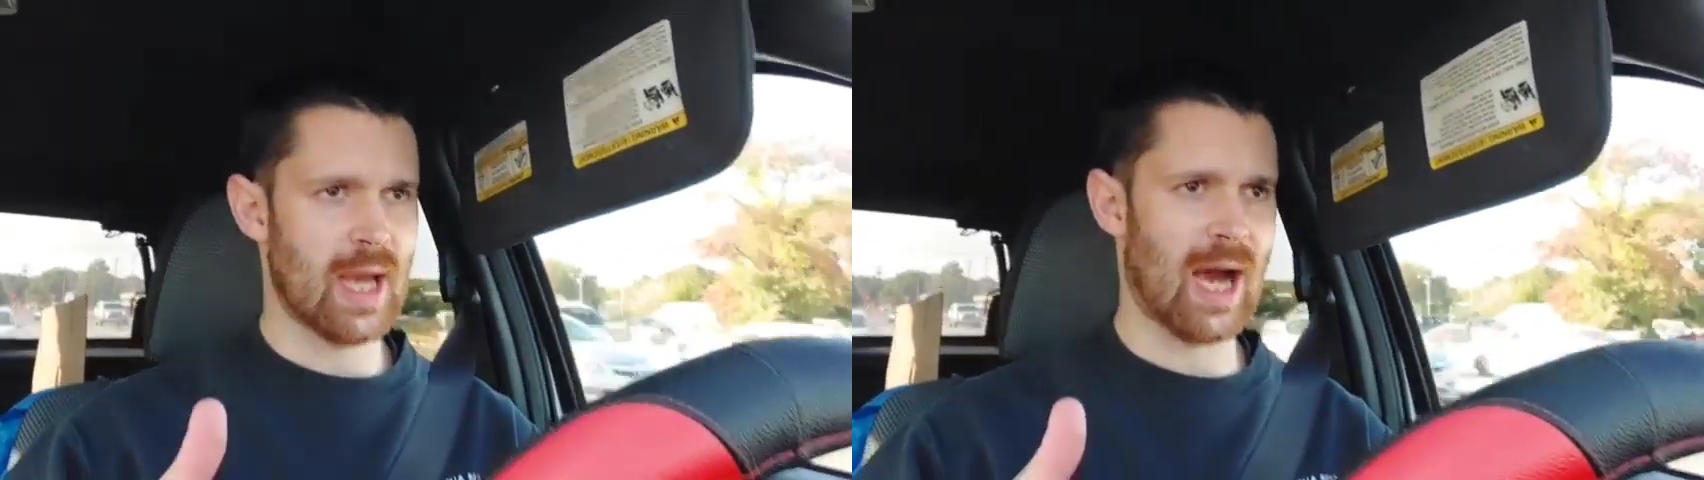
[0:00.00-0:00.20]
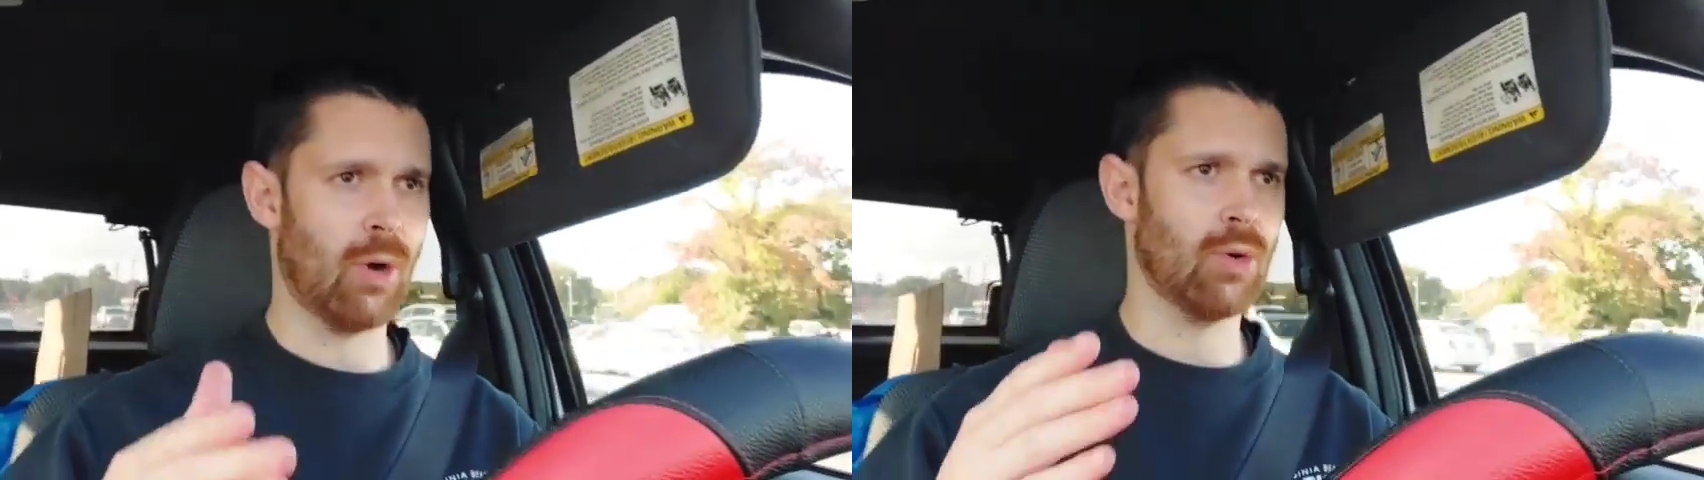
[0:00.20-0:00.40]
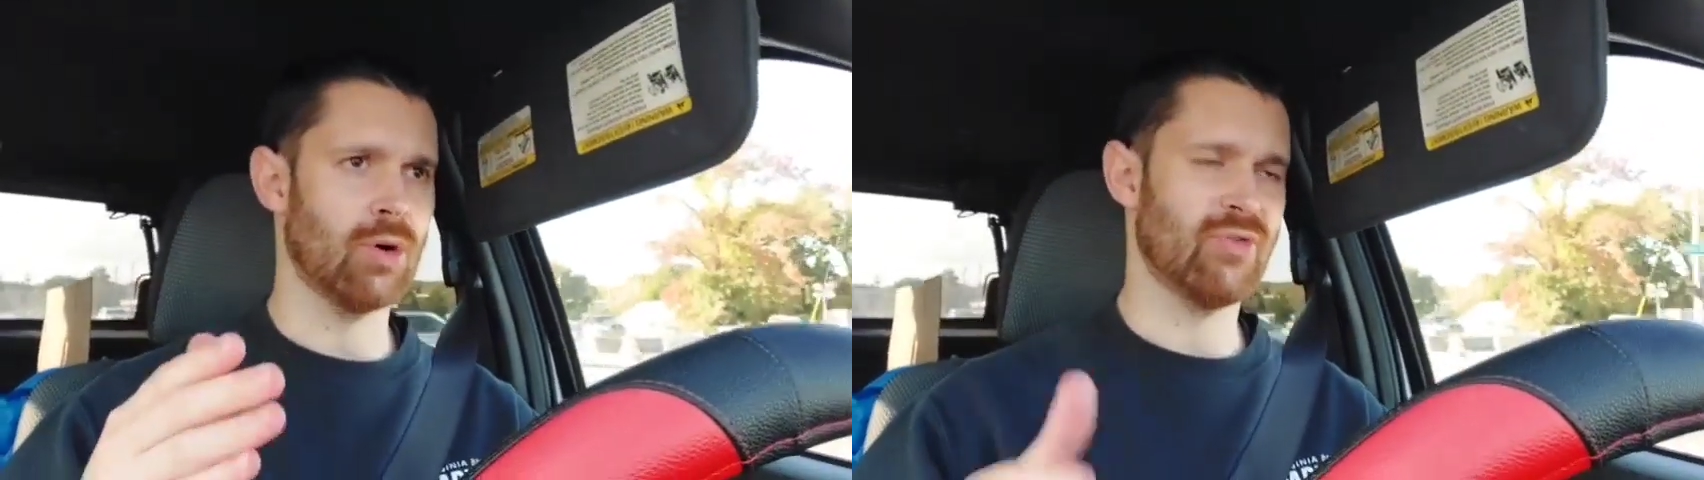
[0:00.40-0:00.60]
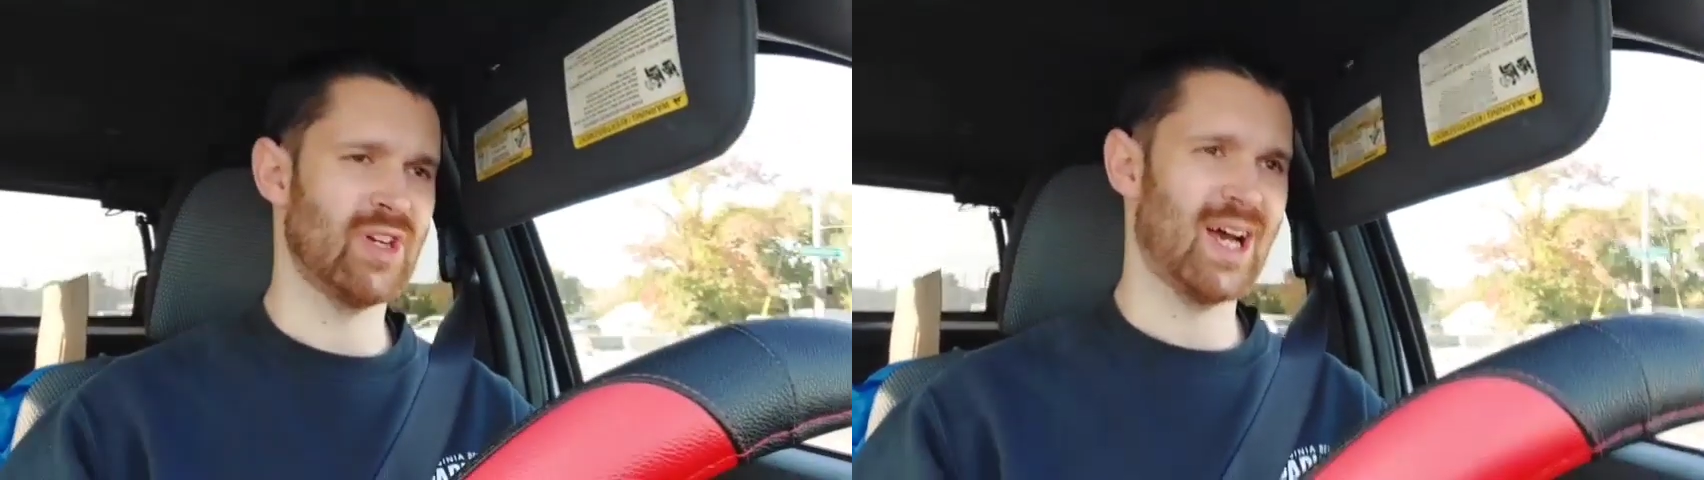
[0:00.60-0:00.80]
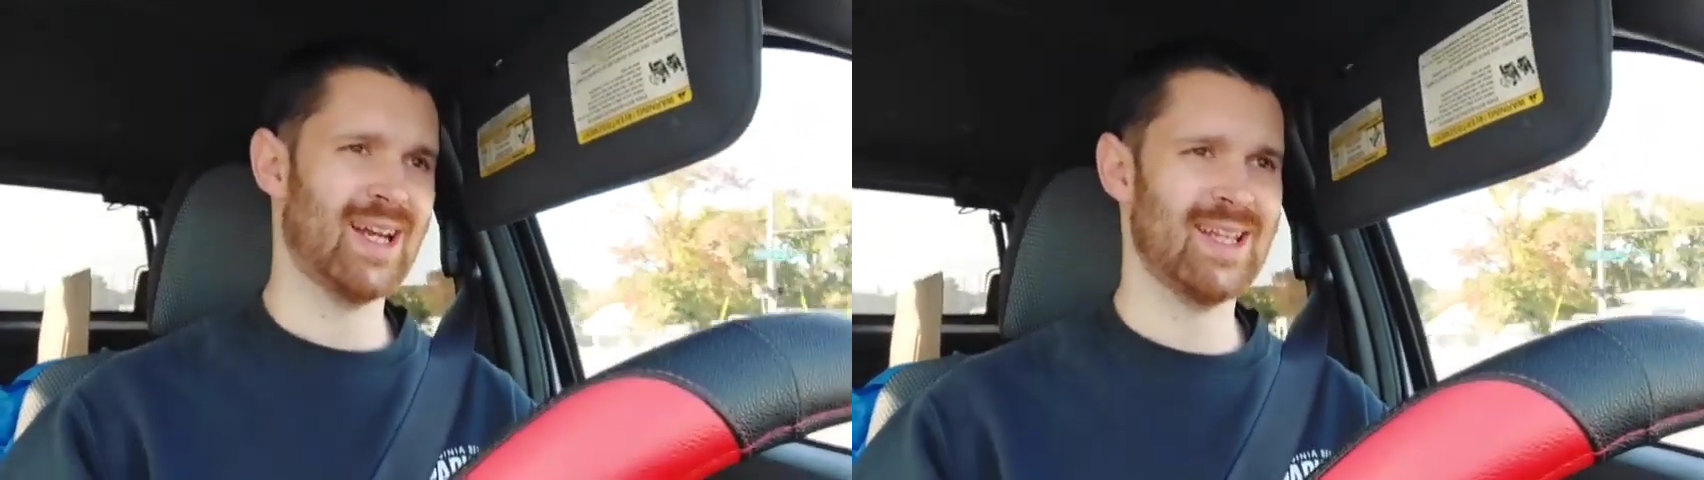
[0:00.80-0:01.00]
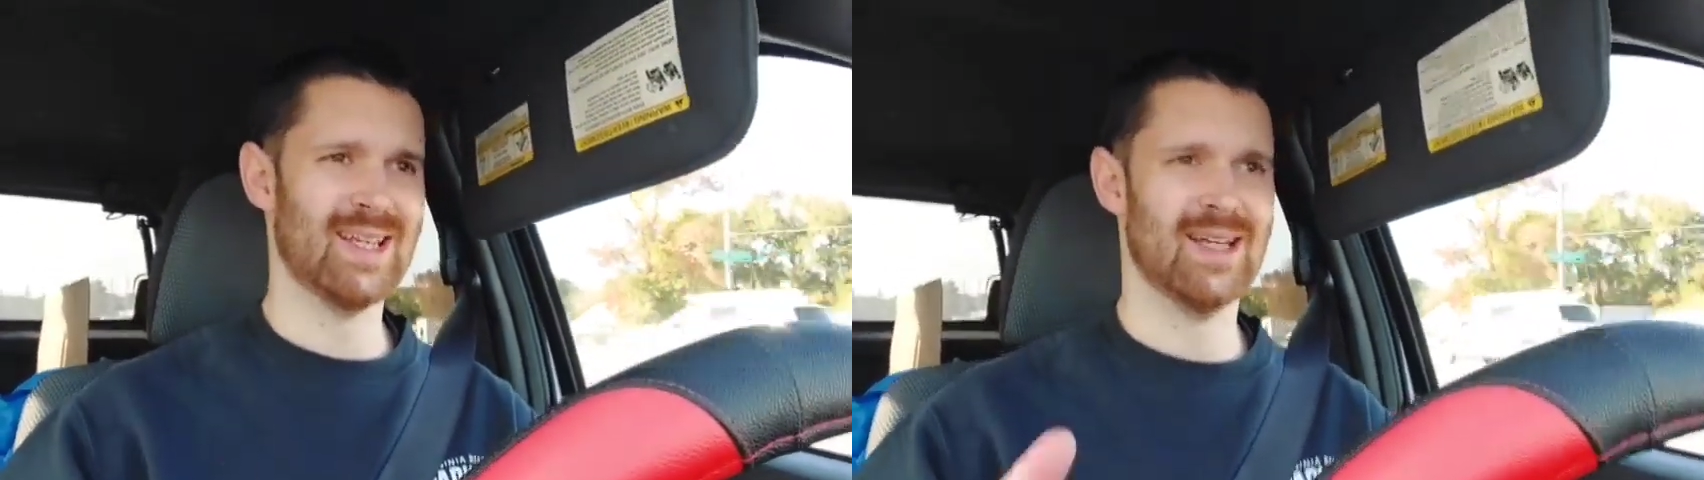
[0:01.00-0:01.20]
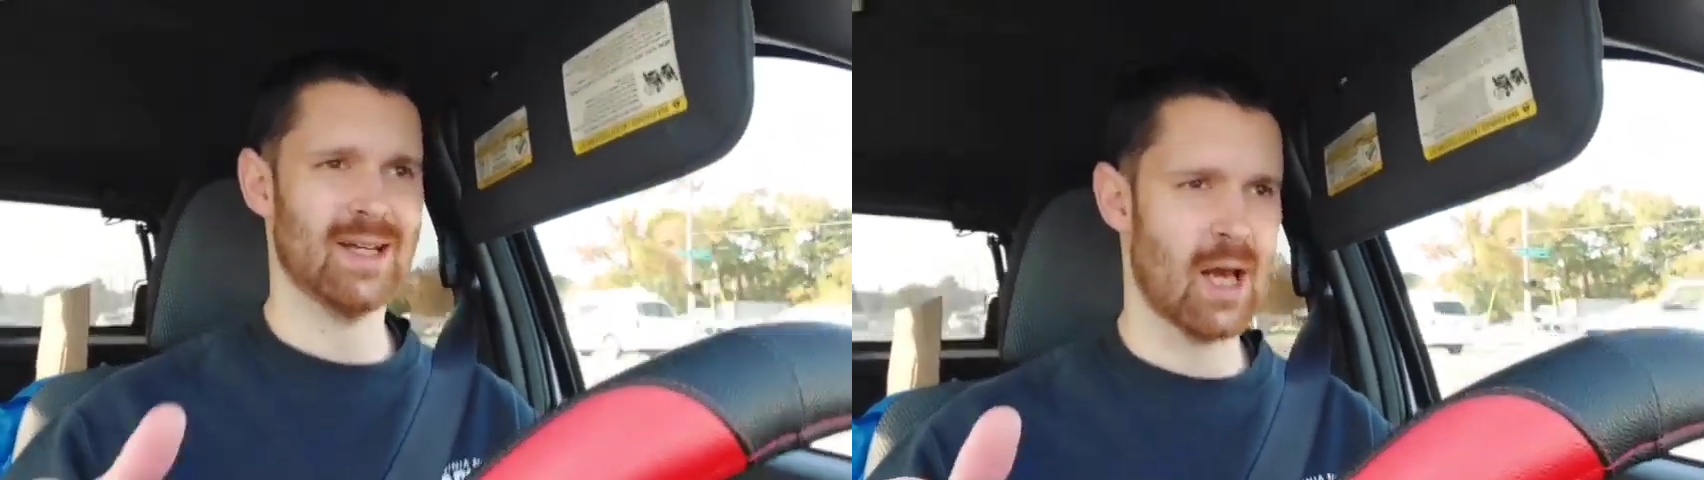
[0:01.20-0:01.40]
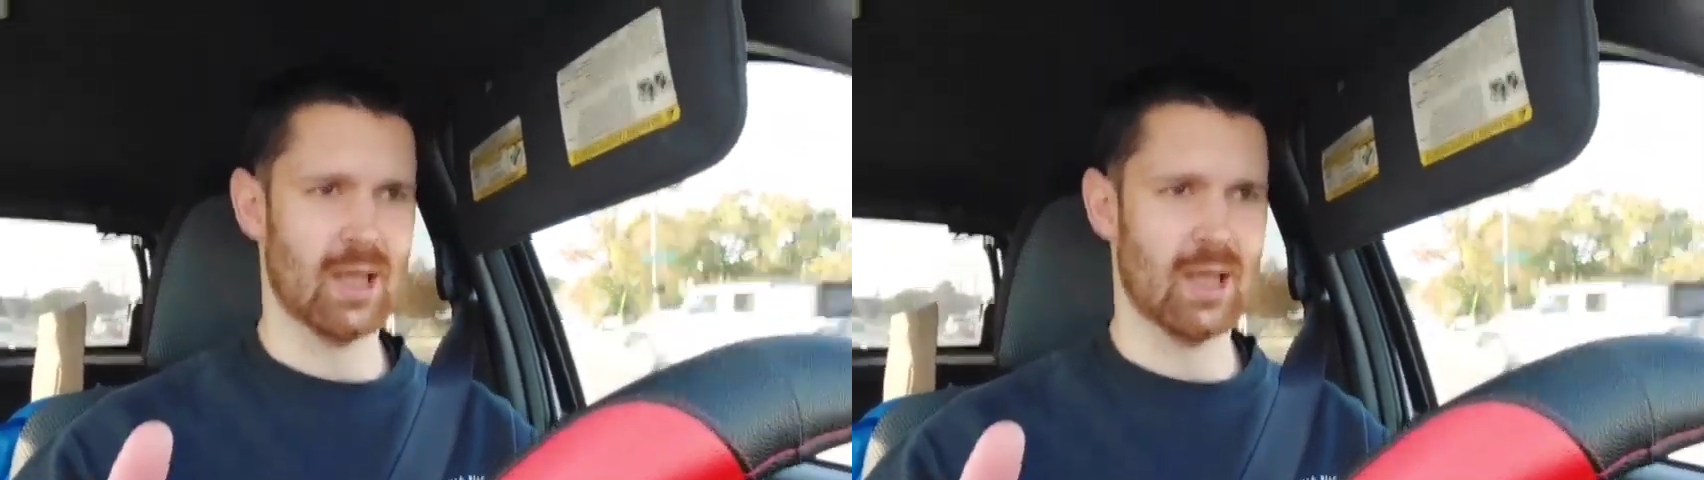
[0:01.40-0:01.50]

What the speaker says: hour of 9 p.m.